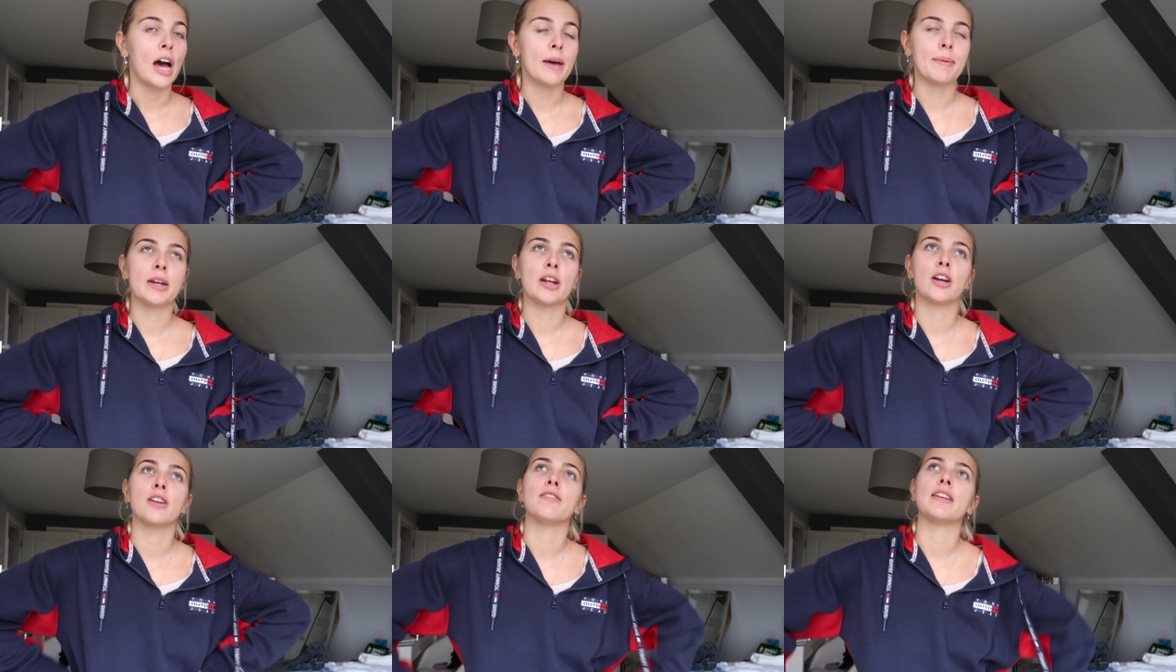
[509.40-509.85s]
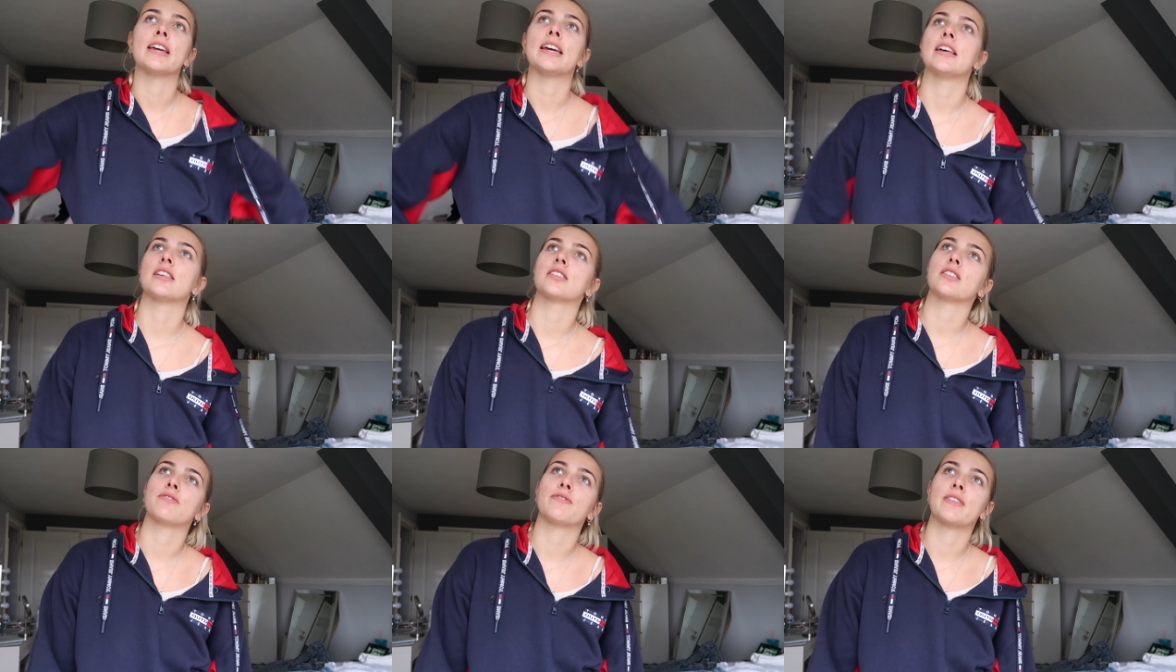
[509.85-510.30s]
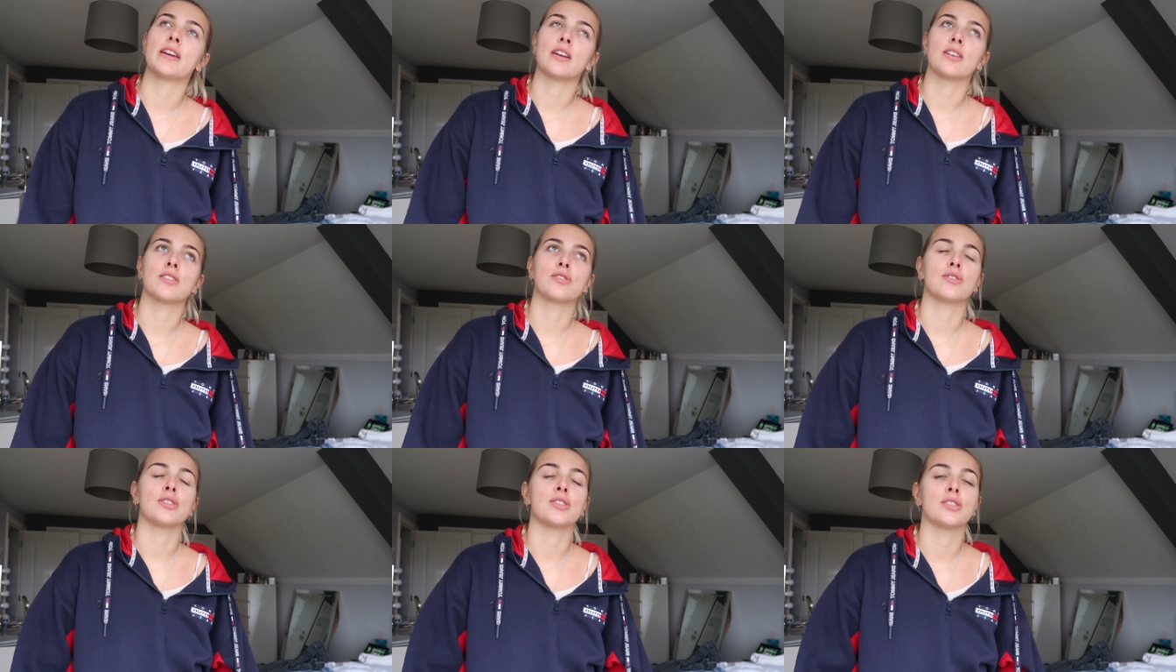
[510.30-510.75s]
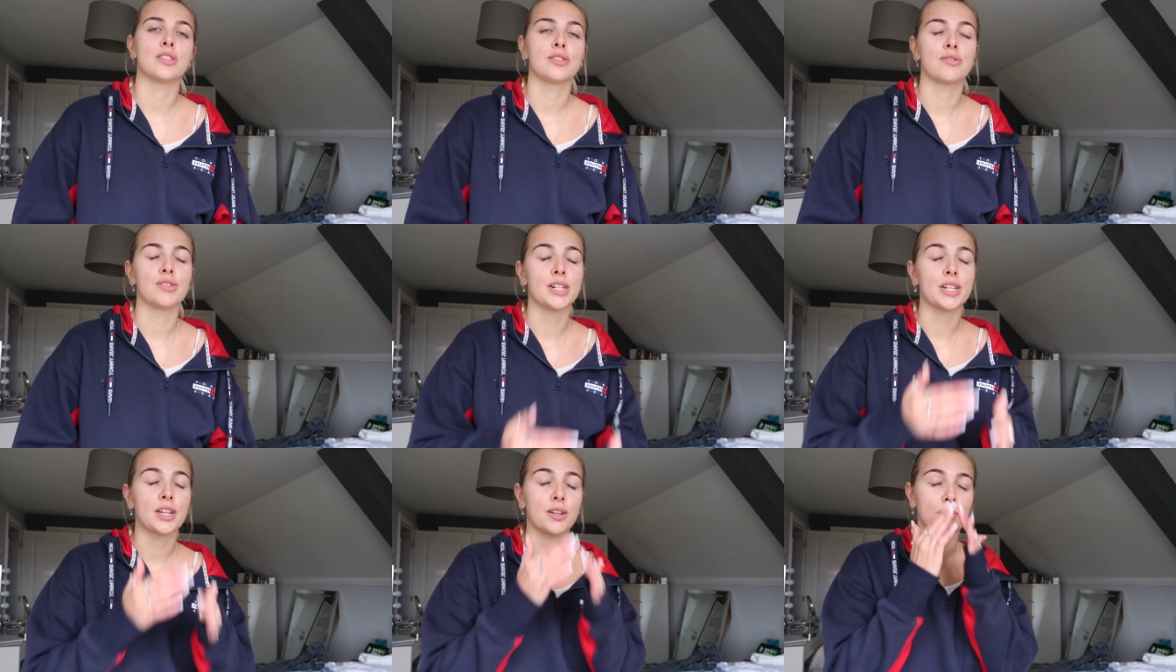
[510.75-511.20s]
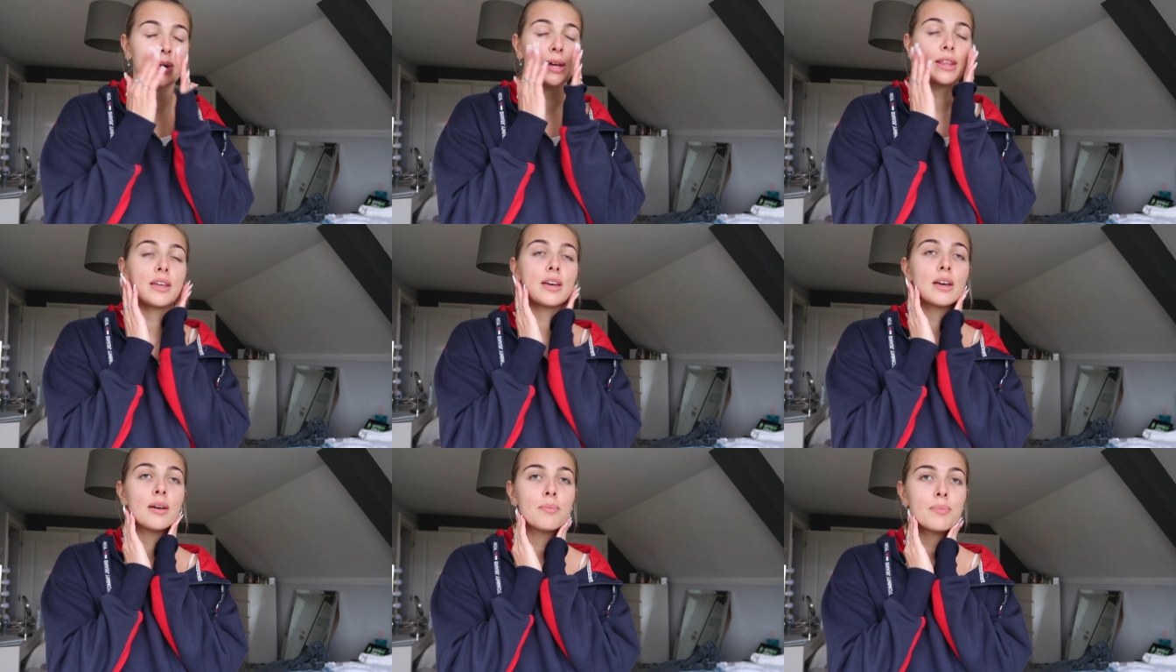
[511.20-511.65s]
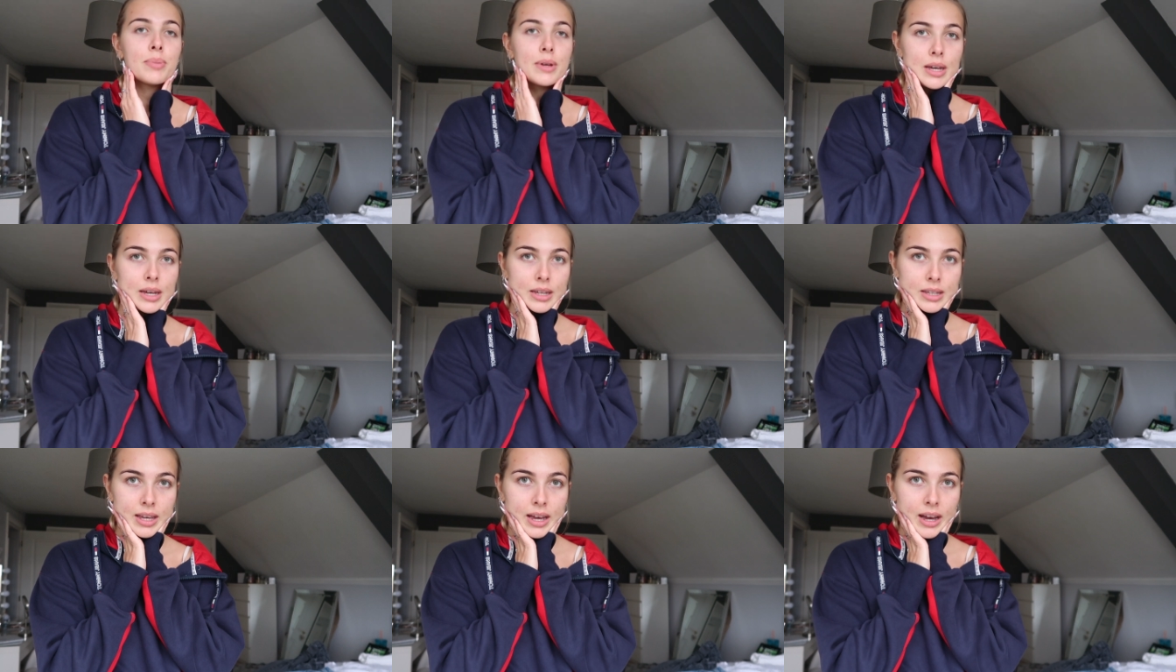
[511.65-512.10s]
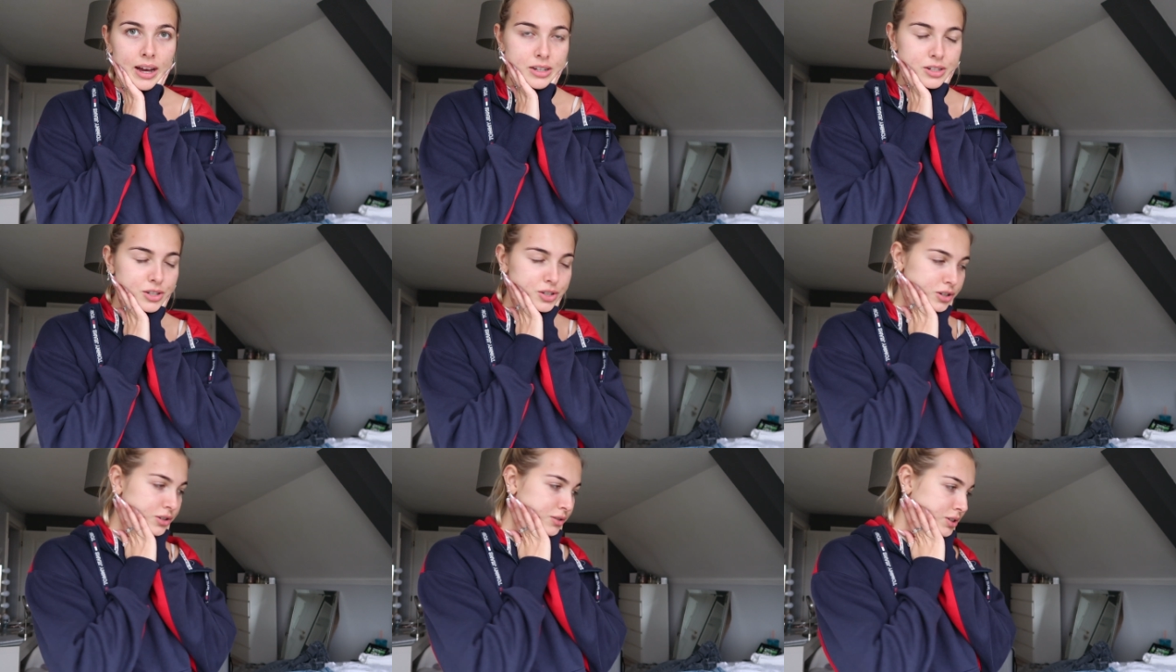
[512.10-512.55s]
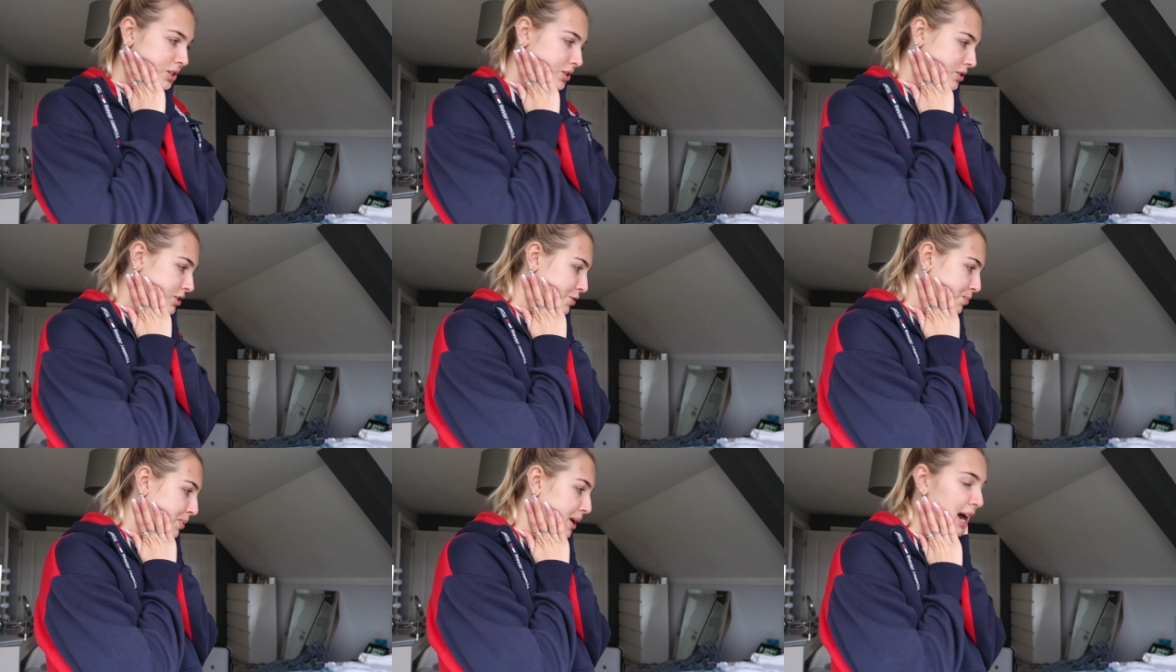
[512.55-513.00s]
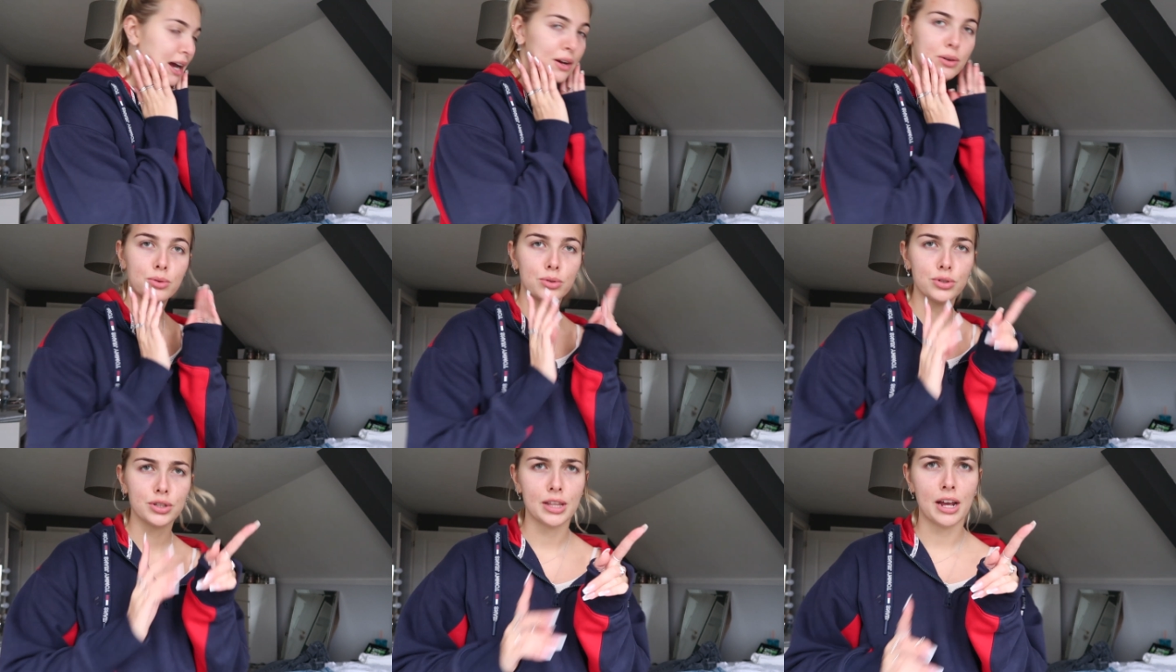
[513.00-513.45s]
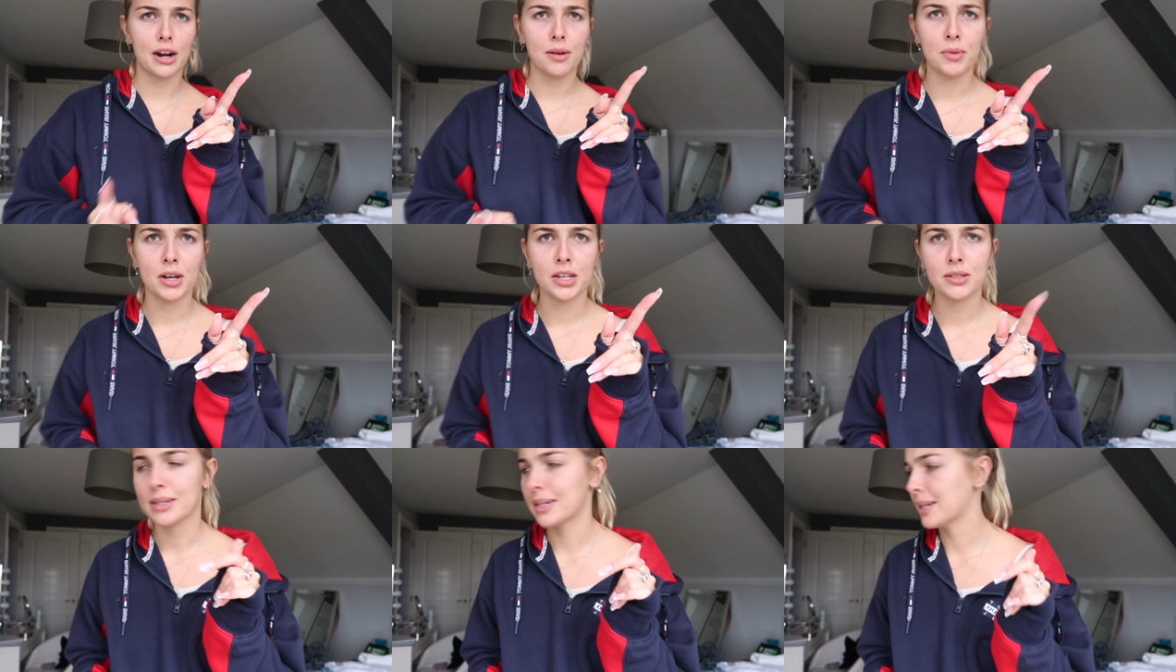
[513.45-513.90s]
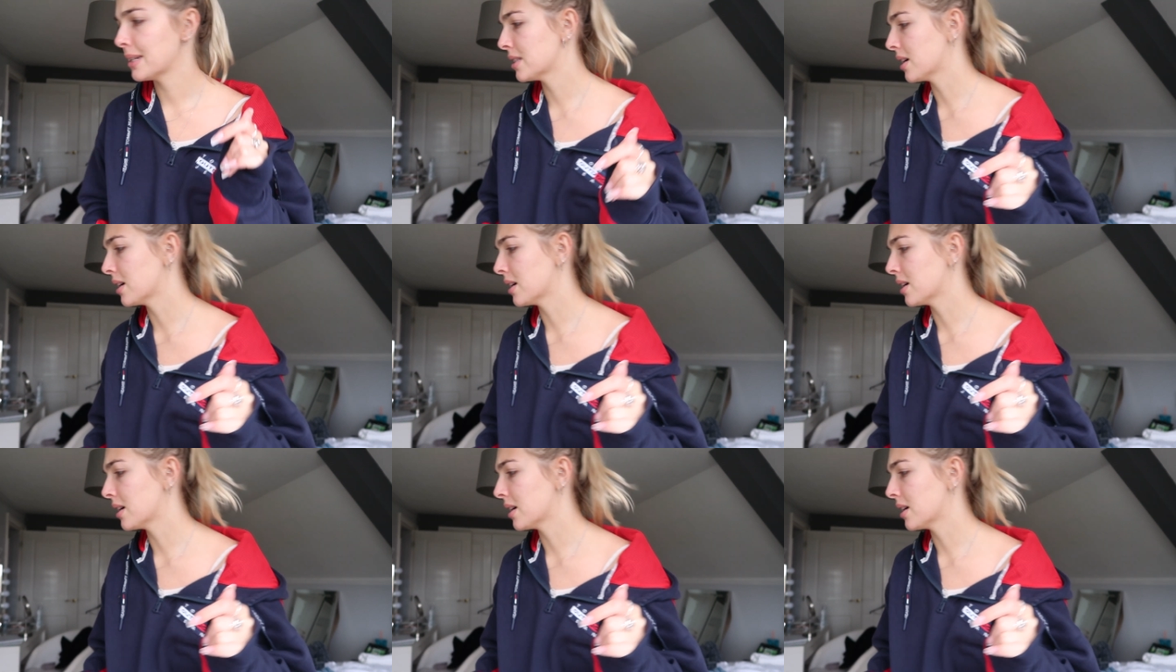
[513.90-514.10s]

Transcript: I mean, hopefully it is. I fingers crossed it's really good weather. But yeah, I just don't really know what to pack. Also, that reminds me I need